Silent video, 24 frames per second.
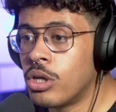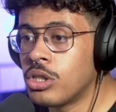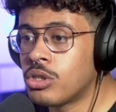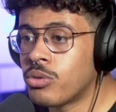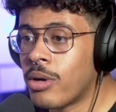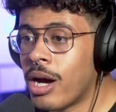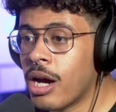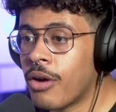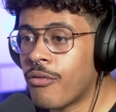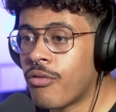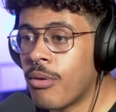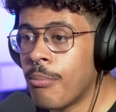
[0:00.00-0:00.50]
more
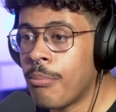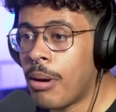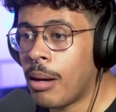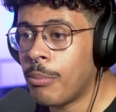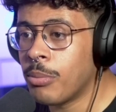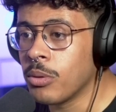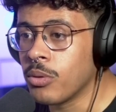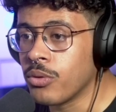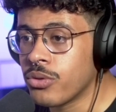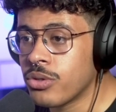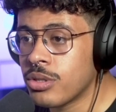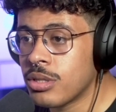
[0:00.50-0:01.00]
drunk from
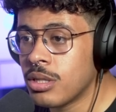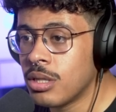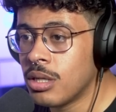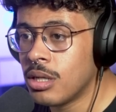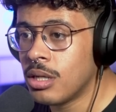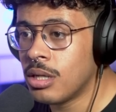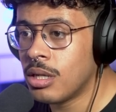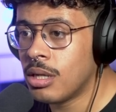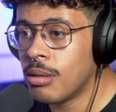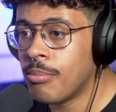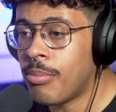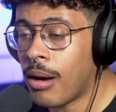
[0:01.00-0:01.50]
bubbles.
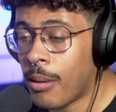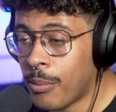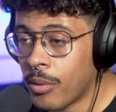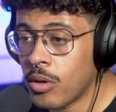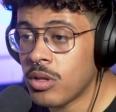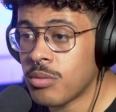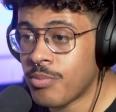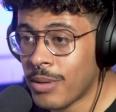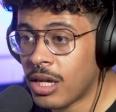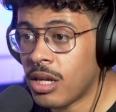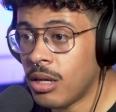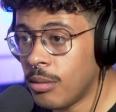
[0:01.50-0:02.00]

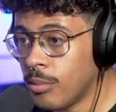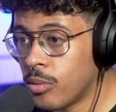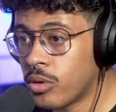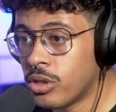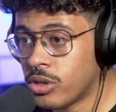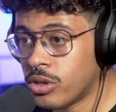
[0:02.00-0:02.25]
Bubbles make you